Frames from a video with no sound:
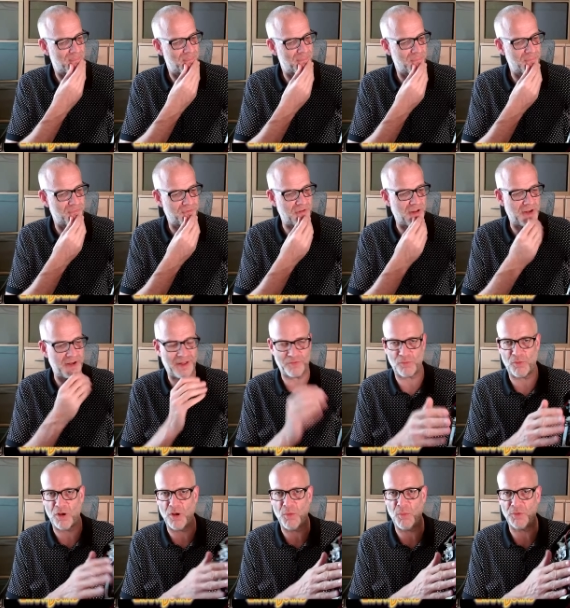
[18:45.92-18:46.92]
So that's
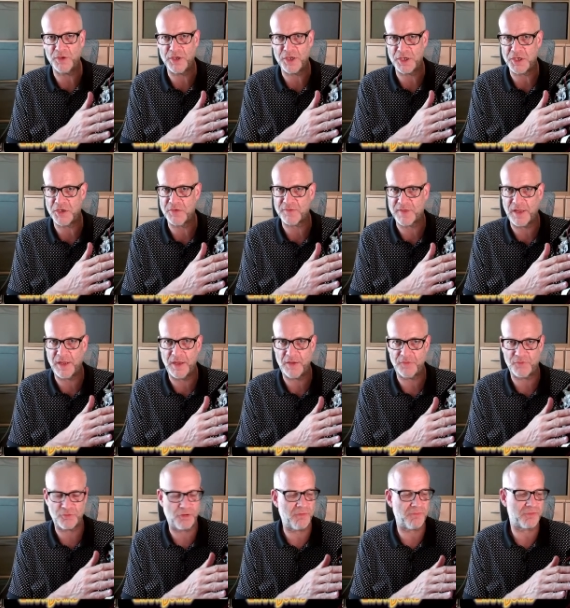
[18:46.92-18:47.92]
why I wanted to use the hard
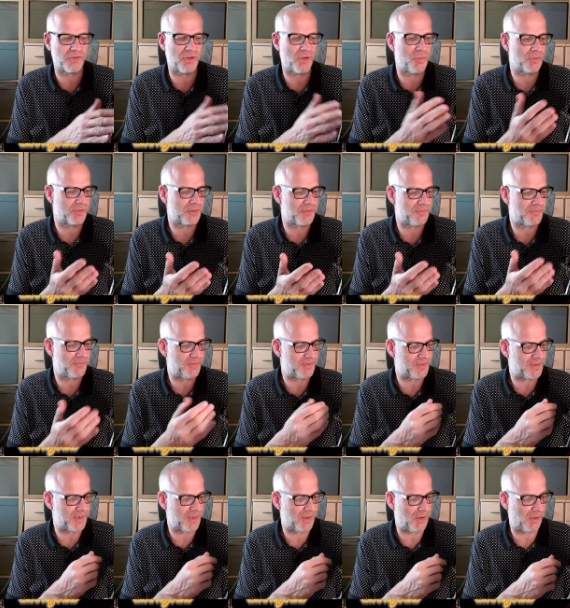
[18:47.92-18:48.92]
drive, so I wouldn't have
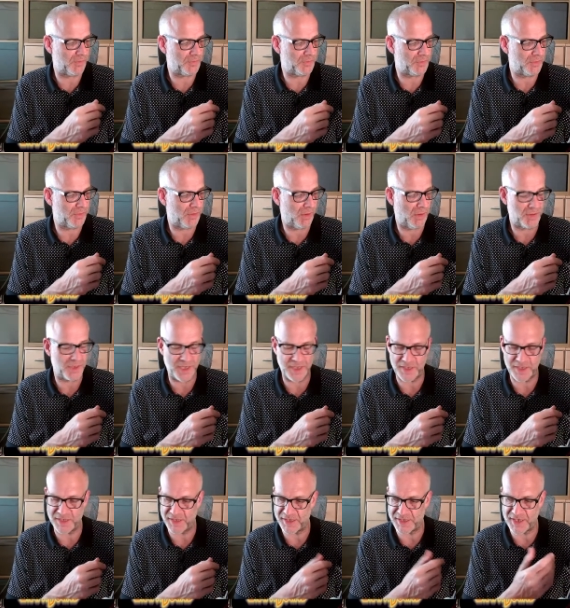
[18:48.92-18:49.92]
fitted it on
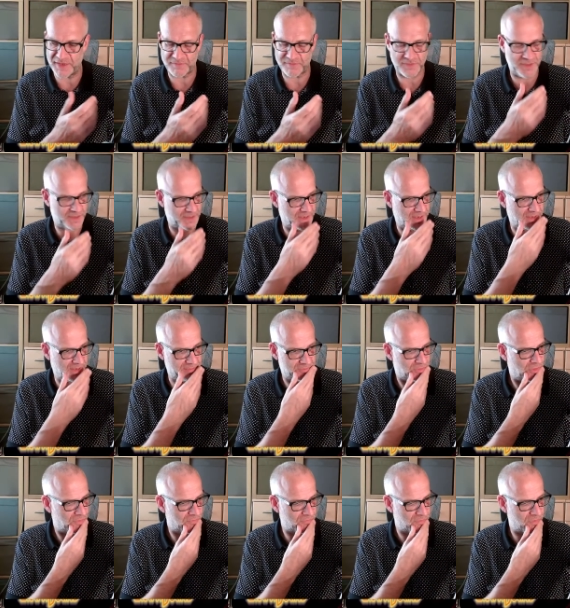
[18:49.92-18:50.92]
any of the SD cards
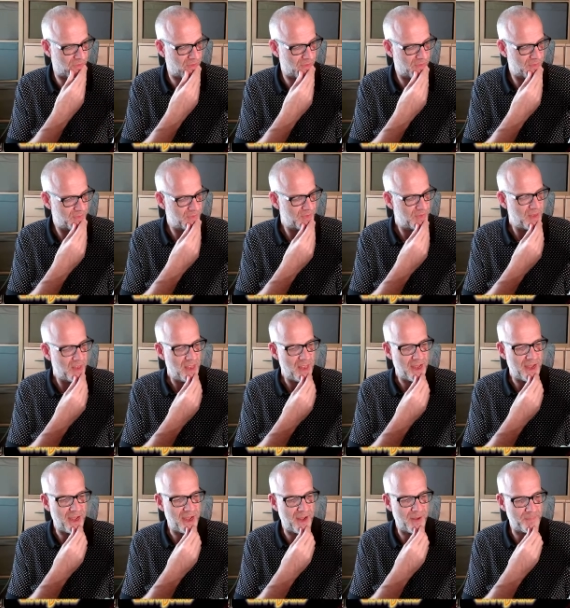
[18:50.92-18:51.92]
that I've got.
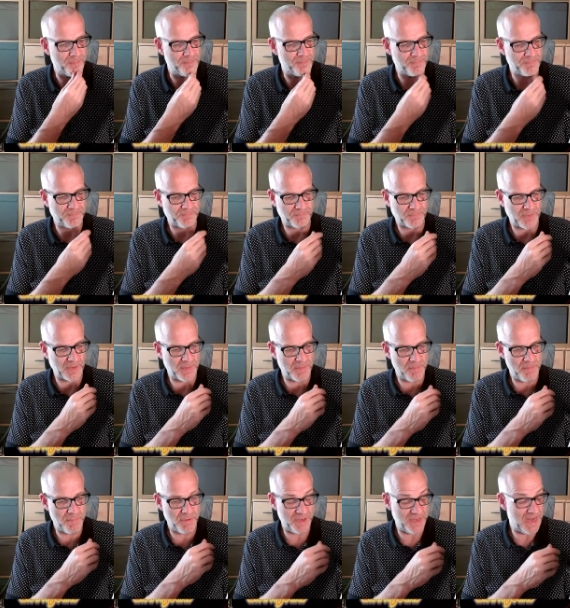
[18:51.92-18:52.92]

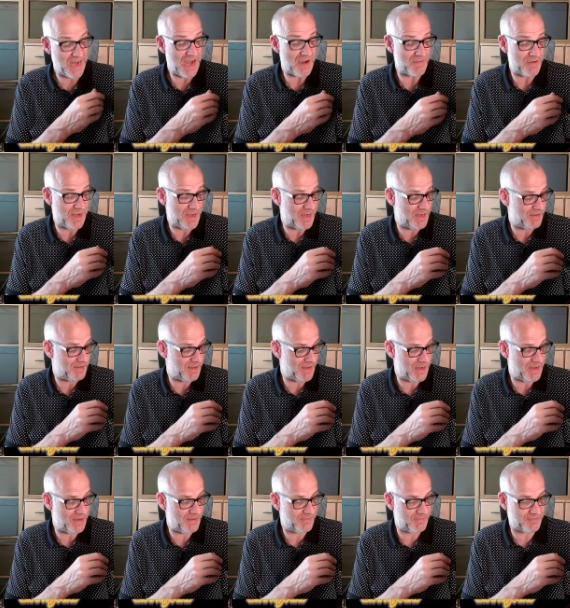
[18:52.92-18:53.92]
But yeah,
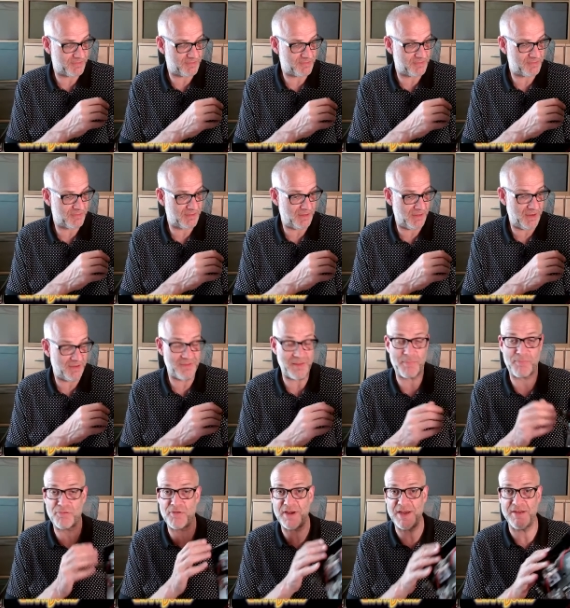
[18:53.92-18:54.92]
it's a
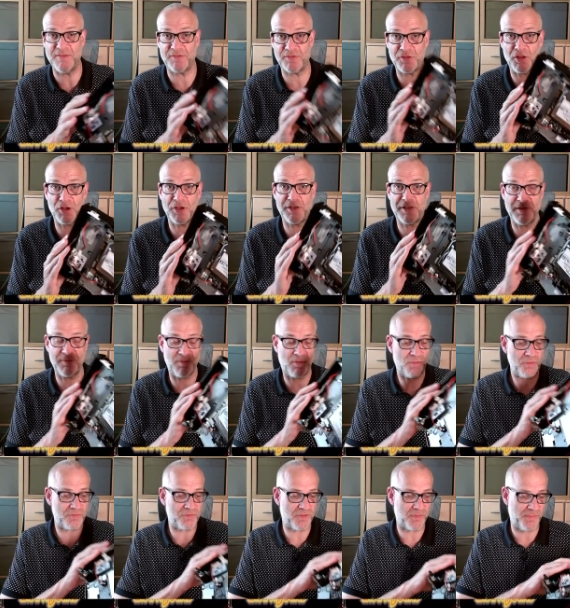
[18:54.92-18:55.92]
pretty solid
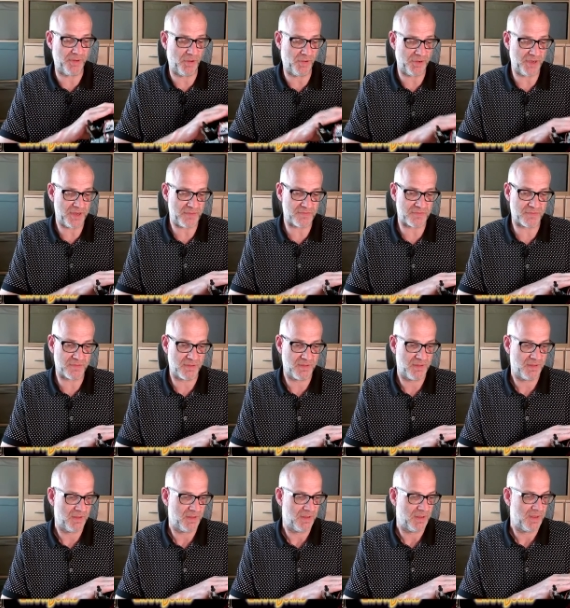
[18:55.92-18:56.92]
device, to be honest.
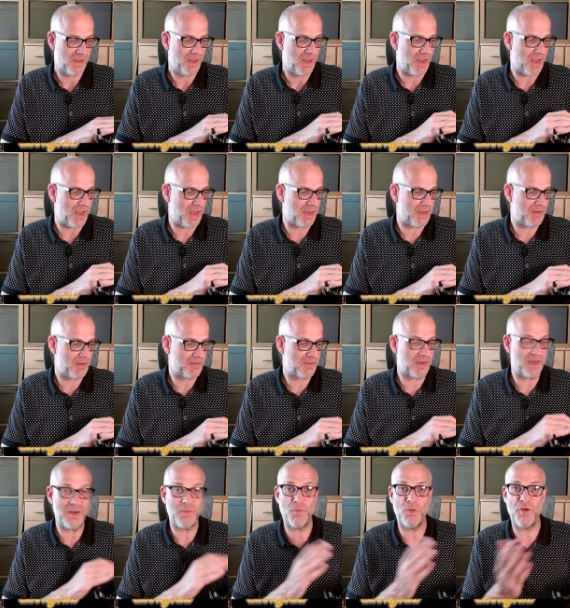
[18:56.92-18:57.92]
And
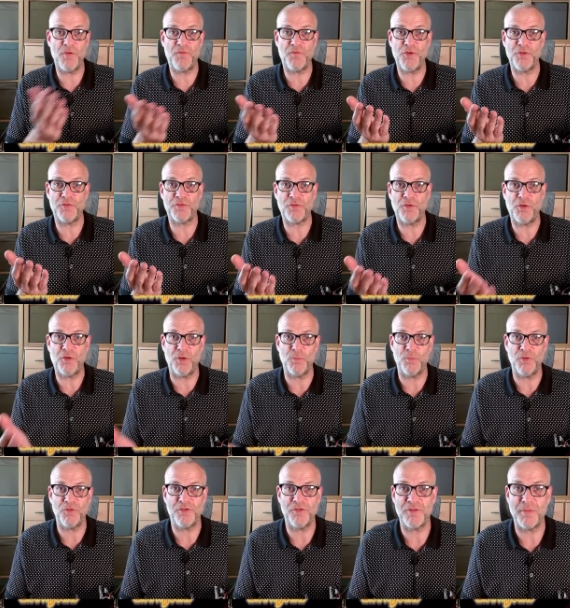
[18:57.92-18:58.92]
it worked first time,
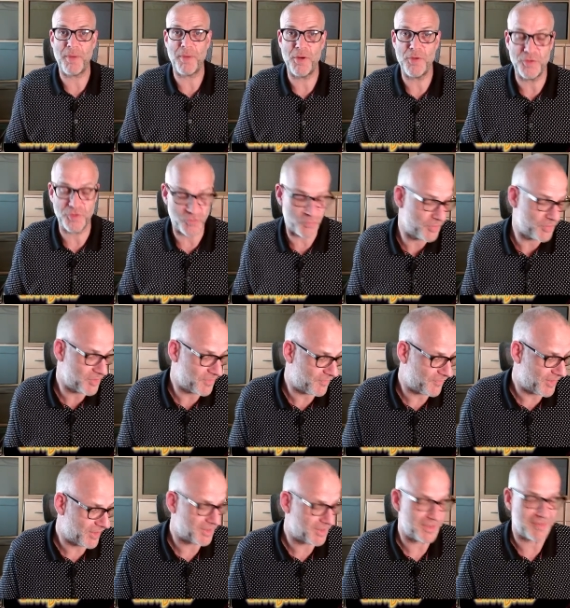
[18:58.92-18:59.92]
which is a bonus when you're
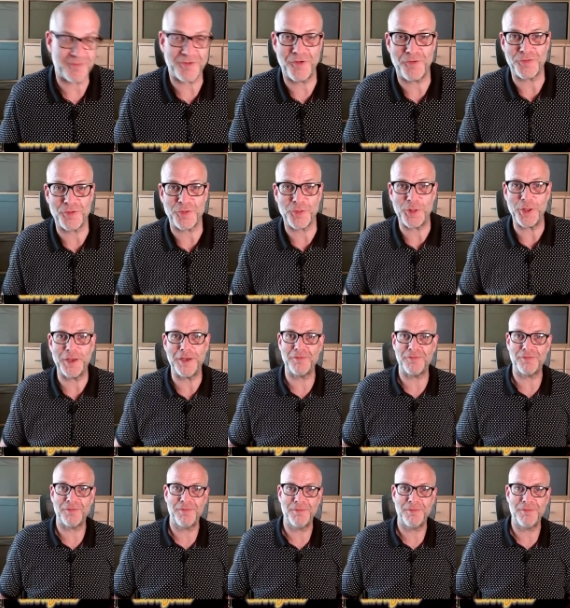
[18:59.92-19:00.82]
fitting these kinds of things.